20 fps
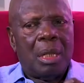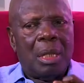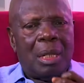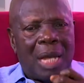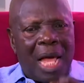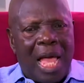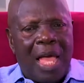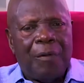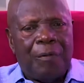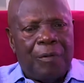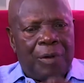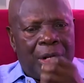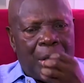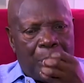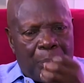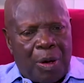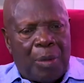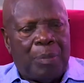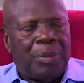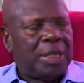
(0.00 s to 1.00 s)
life in
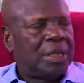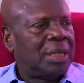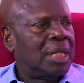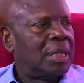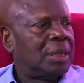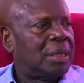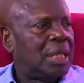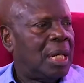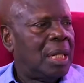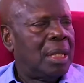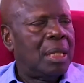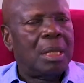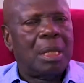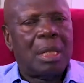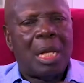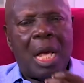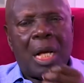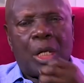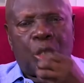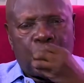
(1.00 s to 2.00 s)
the public sector
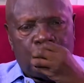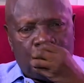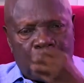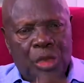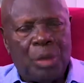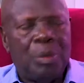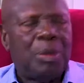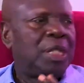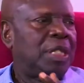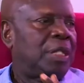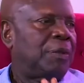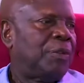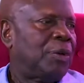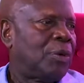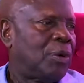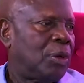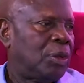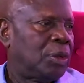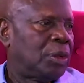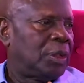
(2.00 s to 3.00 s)
extremely
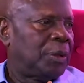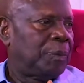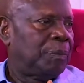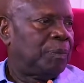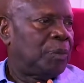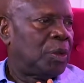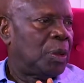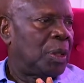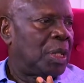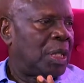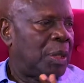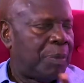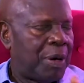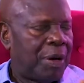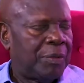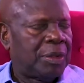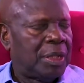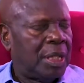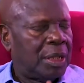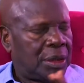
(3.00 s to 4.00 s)
difficult, and the
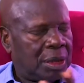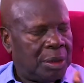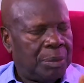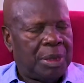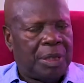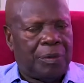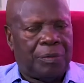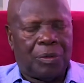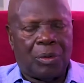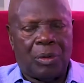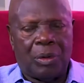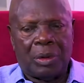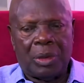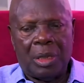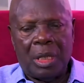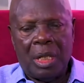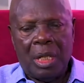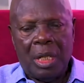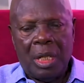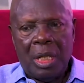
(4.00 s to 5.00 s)
private sector extremely difficult,
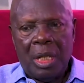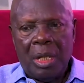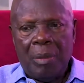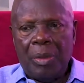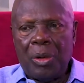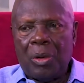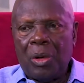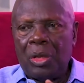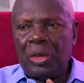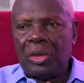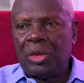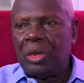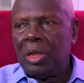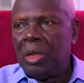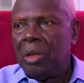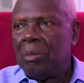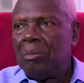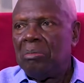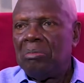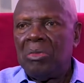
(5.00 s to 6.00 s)
because
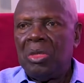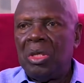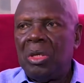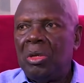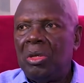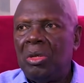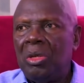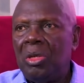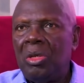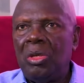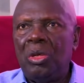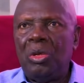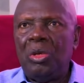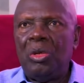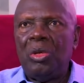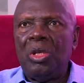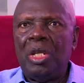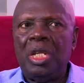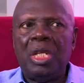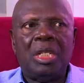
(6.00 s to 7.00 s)
you, you,
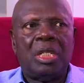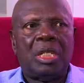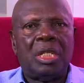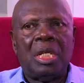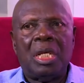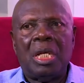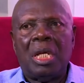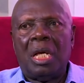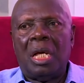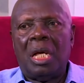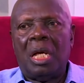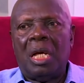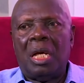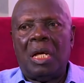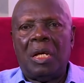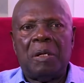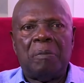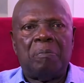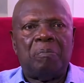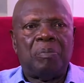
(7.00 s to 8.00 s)
you need
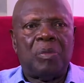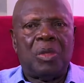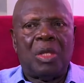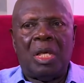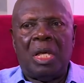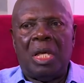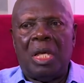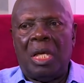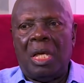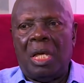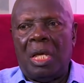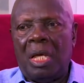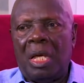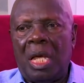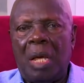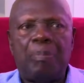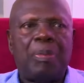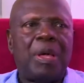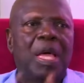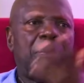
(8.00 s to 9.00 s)
a
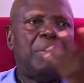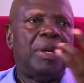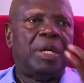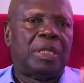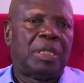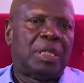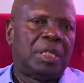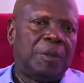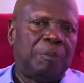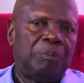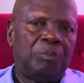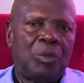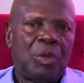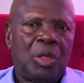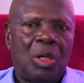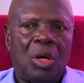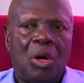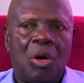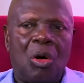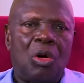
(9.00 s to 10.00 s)
permit,
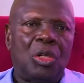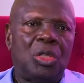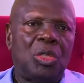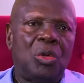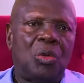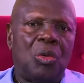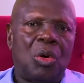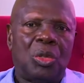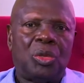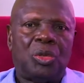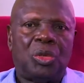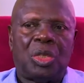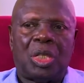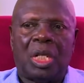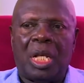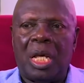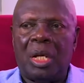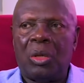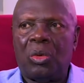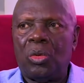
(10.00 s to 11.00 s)
or you want to
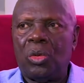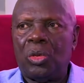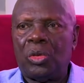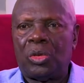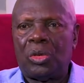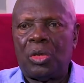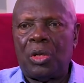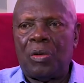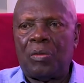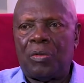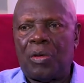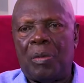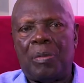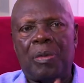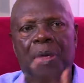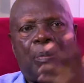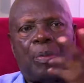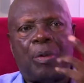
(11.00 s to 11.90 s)
clear goods from the